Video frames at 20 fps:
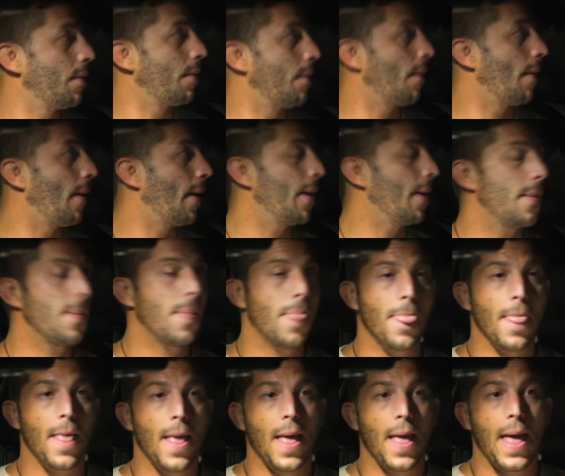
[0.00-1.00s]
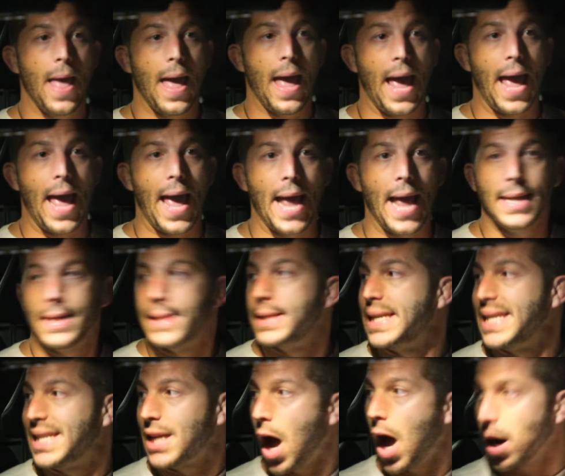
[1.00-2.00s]
right? And
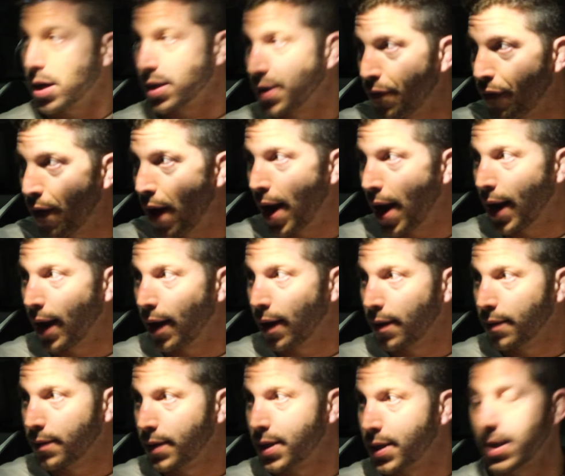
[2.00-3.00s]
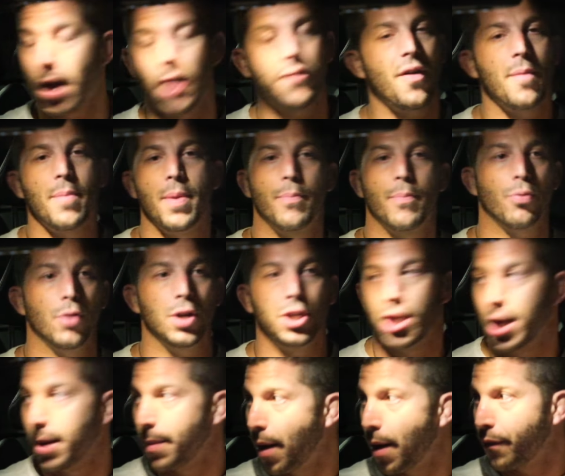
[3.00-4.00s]
detoxifying, the stuff I've been
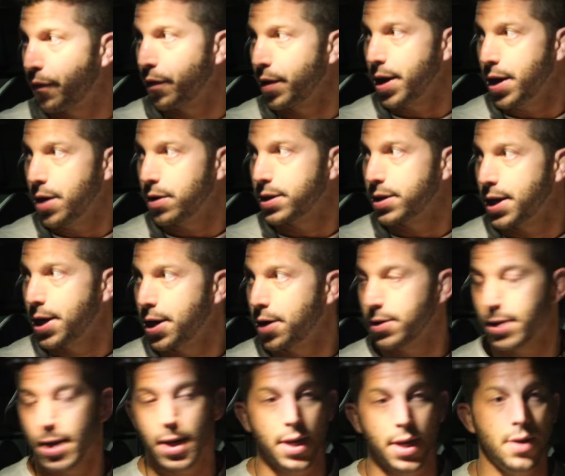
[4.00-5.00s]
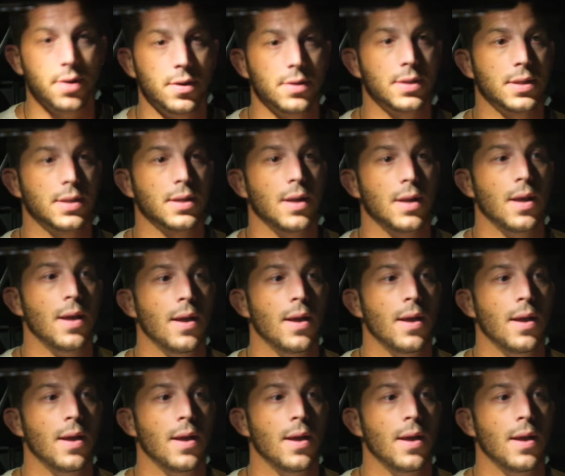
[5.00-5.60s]
preaching about for years and years and years.